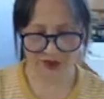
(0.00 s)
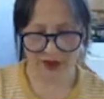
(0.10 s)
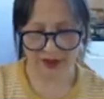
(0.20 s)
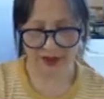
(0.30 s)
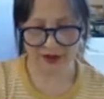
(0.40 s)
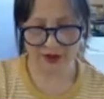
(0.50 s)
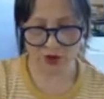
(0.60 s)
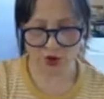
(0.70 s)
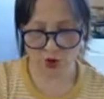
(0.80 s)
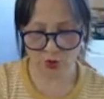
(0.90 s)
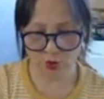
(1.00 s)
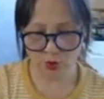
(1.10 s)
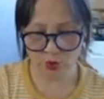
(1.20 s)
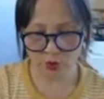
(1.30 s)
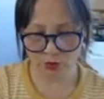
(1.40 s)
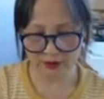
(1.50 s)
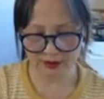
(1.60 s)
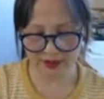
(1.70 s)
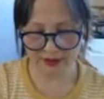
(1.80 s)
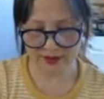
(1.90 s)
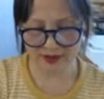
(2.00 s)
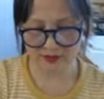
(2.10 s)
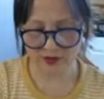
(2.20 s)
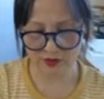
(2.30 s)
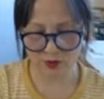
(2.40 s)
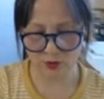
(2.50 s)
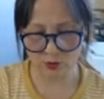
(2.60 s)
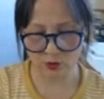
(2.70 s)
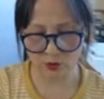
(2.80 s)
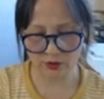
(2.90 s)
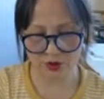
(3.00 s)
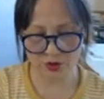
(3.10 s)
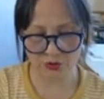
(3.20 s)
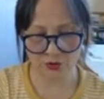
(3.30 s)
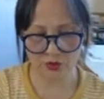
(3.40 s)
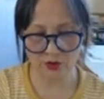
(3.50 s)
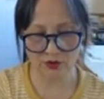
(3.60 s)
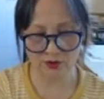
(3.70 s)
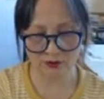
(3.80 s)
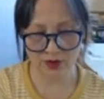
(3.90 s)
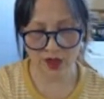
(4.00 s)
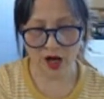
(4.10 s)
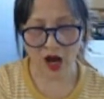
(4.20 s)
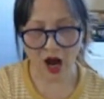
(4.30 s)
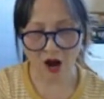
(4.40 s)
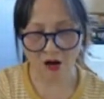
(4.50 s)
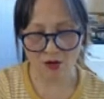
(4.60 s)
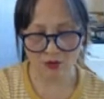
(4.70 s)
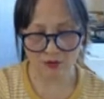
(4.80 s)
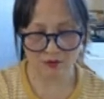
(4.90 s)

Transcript: And the two, yeah, this is on the U, two, all.